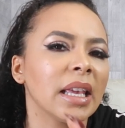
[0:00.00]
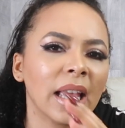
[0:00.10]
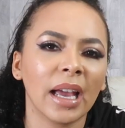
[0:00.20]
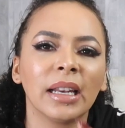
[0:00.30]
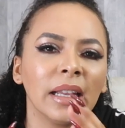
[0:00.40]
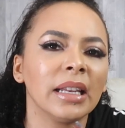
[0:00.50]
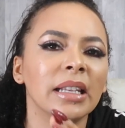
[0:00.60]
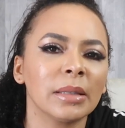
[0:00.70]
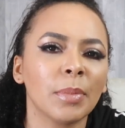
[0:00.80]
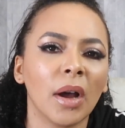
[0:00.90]
he can in
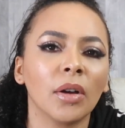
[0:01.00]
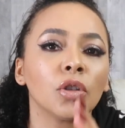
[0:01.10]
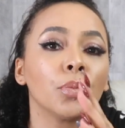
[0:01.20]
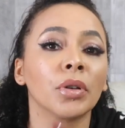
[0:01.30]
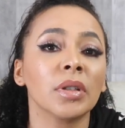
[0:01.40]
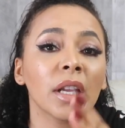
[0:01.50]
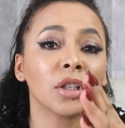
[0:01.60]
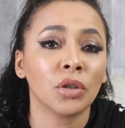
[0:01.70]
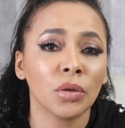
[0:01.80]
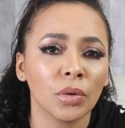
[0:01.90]
his power to
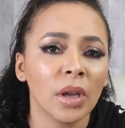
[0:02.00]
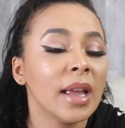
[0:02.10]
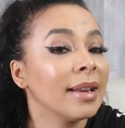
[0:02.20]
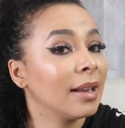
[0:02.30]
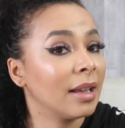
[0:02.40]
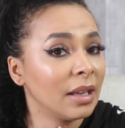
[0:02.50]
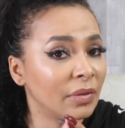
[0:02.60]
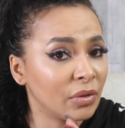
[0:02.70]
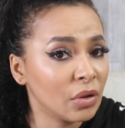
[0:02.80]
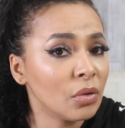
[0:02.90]
protect you. Now,
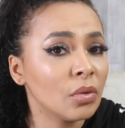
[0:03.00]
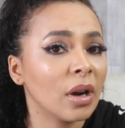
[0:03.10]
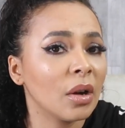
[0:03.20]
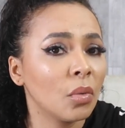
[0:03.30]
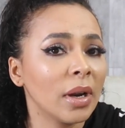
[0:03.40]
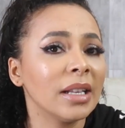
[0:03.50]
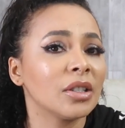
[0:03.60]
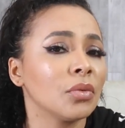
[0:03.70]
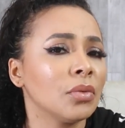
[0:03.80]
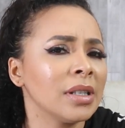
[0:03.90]
if you are
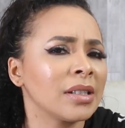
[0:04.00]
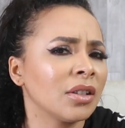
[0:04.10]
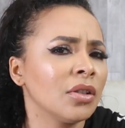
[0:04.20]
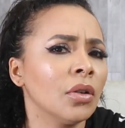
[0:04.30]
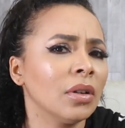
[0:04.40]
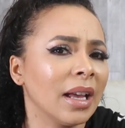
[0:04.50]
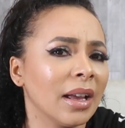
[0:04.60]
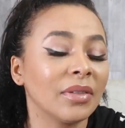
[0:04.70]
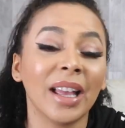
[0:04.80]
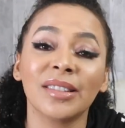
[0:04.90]
willing to risk your
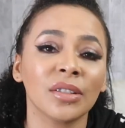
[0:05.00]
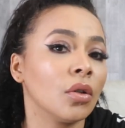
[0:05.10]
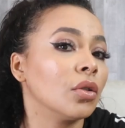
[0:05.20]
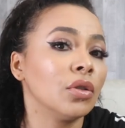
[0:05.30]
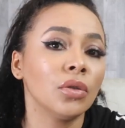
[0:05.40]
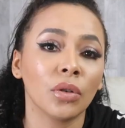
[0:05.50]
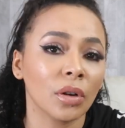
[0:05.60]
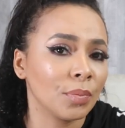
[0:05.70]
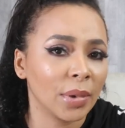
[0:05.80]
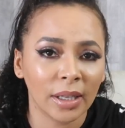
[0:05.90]
life, that's on you
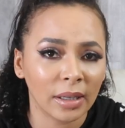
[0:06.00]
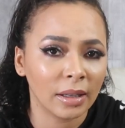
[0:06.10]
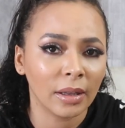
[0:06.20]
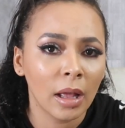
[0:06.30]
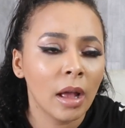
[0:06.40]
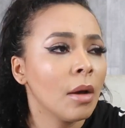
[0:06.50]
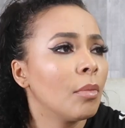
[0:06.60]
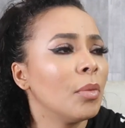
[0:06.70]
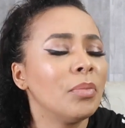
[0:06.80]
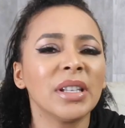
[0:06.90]
completely.
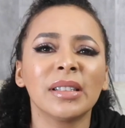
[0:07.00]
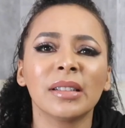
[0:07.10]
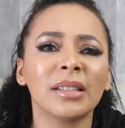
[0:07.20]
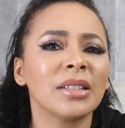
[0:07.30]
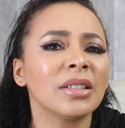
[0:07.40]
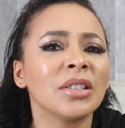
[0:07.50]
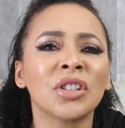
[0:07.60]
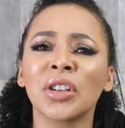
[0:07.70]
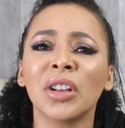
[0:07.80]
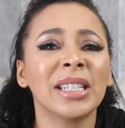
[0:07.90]
But business is
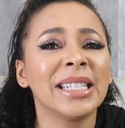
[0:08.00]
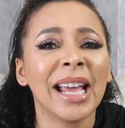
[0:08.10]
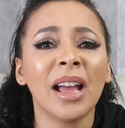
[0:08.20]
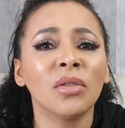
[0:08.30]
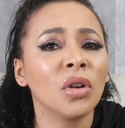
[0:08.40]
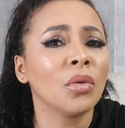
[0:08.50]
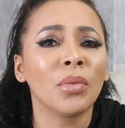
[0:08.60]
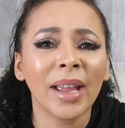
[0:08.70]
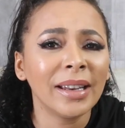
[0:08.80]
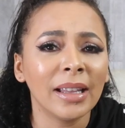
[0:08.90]
shut down
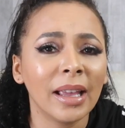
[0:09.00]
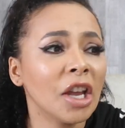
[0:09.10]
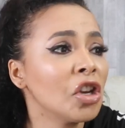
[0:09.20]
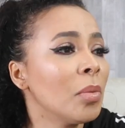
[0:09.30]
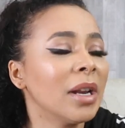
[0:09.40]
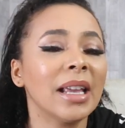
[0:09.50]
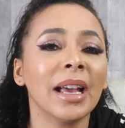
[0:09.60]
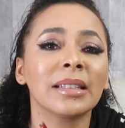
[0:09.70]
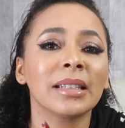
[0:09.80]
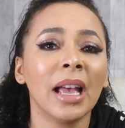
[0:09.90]
already. Ain't nobody
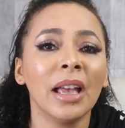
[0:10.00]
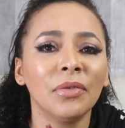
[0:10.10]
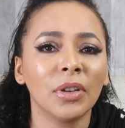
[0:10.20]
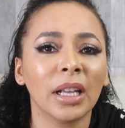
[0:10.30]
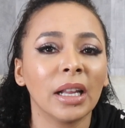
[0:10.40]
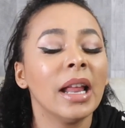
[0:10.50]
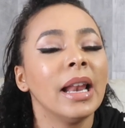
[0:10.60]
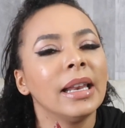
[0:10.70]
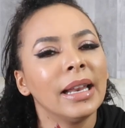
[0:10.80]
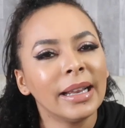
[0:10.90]
got time for that.
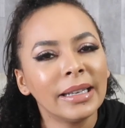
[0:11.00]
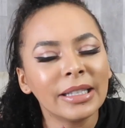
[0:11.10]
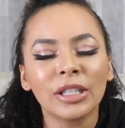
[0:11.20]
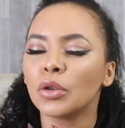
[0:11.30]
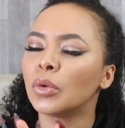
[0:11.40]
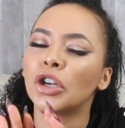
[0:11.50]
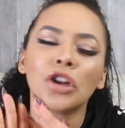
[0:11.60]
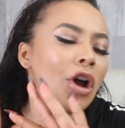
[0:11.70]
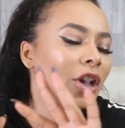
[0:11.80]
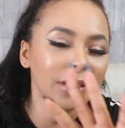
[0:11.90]
Ladies, you would
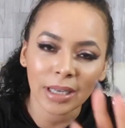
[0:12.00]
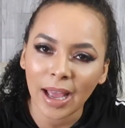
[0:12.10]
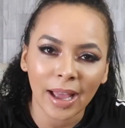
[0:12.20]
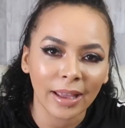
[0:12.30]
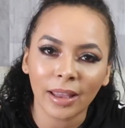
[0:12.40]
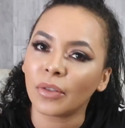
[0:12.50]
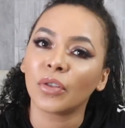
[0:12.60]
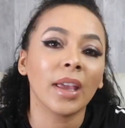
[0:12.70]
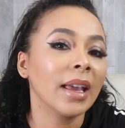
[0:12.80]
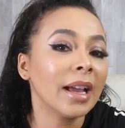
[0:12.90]
not die
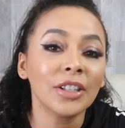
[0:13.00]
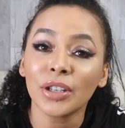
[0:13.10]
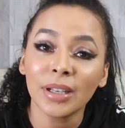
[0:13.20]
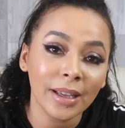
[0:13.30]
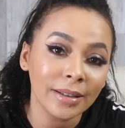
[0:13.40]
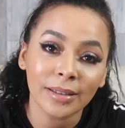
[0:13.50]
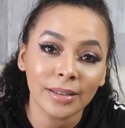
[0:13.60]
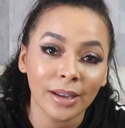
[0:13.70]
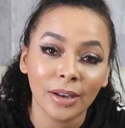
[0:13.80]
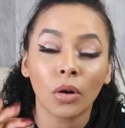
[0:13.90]
if you ain't got your nails
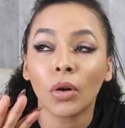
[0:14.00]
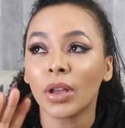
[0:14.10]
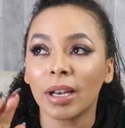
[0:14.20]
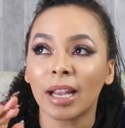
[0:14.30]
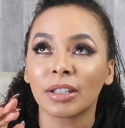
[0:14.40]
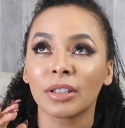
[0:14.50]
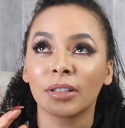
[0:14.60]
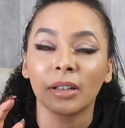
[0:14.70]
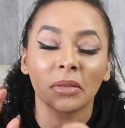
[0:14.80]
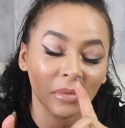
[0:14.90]
done or your
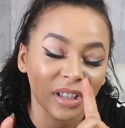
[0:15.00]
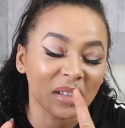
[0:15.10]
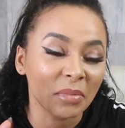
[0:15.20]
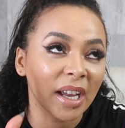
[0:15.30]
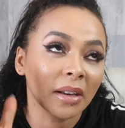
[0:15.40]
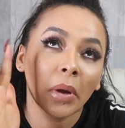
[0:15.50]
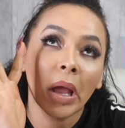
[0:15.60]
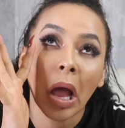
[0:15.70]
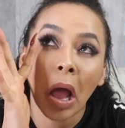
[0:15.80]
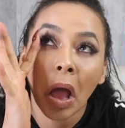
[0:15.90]
lashes done, which, by the
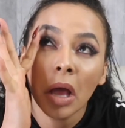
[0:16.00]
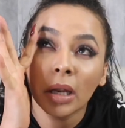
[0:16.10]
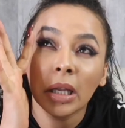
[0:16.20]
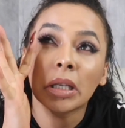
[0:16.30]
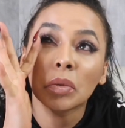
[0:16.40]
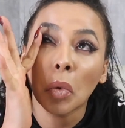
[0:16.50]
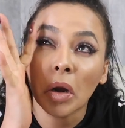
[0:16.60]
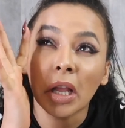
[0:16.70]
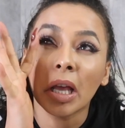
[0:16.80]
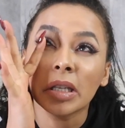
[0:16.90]
way, this
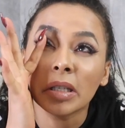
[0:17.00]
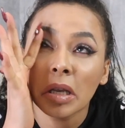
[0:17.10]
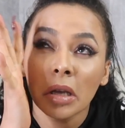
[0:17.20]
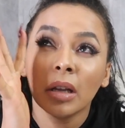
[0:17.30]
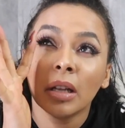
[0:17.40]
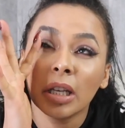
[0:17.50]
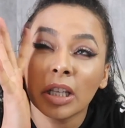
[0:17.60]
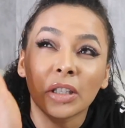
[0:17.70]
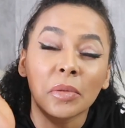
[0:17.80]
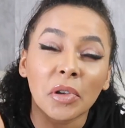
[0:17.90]
one here
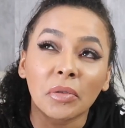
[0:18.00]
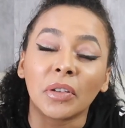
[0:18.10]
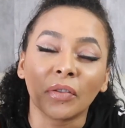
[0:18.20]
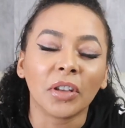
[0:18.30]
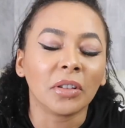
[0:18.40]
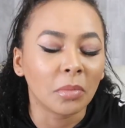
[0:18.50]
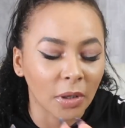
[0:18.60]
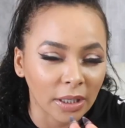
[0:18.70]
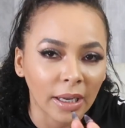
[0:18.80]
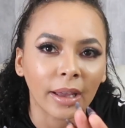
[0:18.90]
needs to be refilled.
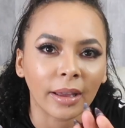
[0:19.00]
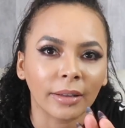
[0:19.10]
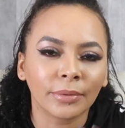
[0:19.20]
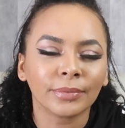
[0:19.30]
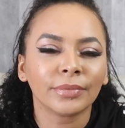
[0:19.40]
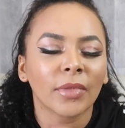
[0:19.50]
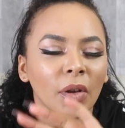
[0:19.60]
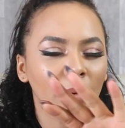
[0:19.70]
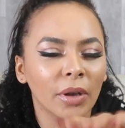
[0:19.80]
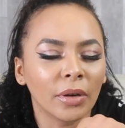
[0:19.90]
But hey,
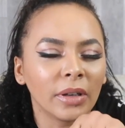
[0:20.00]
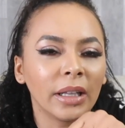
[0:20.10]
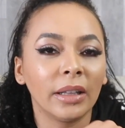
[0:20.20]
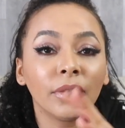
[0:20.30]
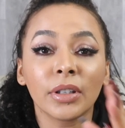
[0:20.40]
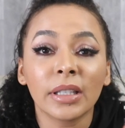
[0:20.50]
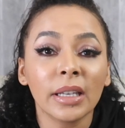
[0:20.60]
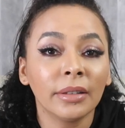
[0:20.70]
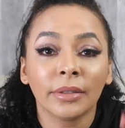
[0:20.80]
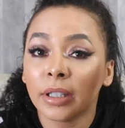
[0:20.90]
we're gonna live. You
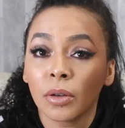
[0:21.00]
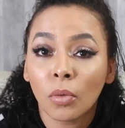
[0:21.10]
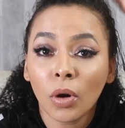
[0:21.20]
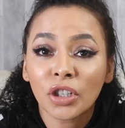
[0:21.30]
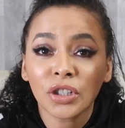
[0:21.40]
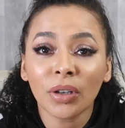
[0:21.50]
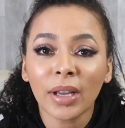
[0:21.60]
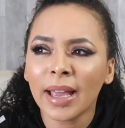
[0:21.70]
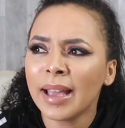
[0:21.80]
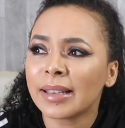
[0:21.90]
see, wash
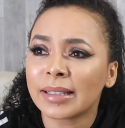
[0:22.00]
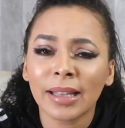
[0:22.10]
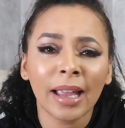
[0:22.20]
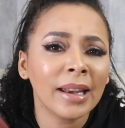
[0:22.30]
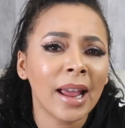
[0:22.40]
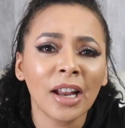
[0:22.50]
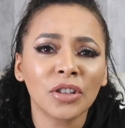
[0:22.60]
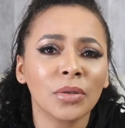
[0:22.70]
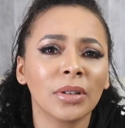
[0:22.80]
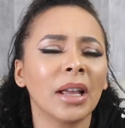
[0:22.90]
your hair, stay
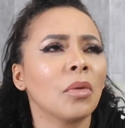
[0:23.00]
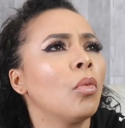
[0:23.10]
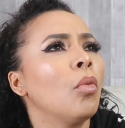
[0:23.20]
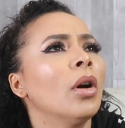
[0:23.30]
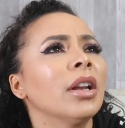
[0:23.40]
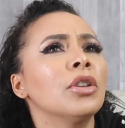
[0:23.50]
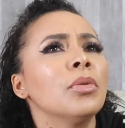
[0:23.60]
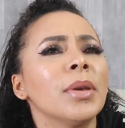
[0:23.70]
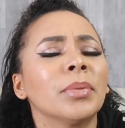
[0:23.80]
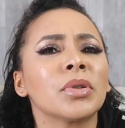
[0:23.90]
natural. Like, what are
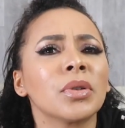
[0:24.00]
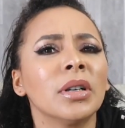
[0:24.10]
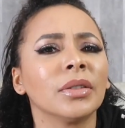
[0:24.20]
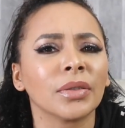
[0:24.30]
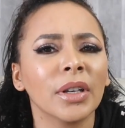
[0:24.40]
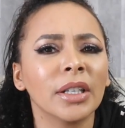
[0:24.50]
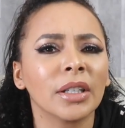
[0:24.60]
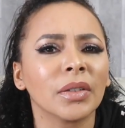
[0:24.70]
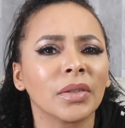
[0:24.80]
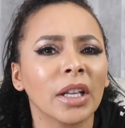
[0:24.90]
you people so
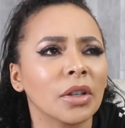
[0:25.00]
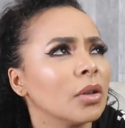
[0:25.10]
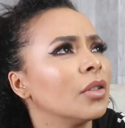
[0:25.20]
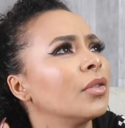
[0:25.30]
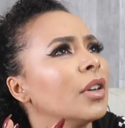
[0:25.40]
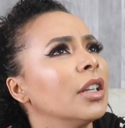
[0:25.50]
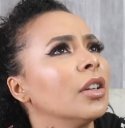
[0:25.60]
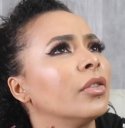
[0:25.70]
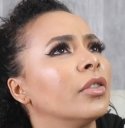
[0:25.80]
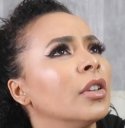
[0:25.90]
afraid of? Like, you're
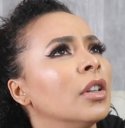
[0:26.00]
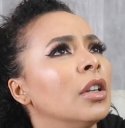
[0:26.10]
afraid of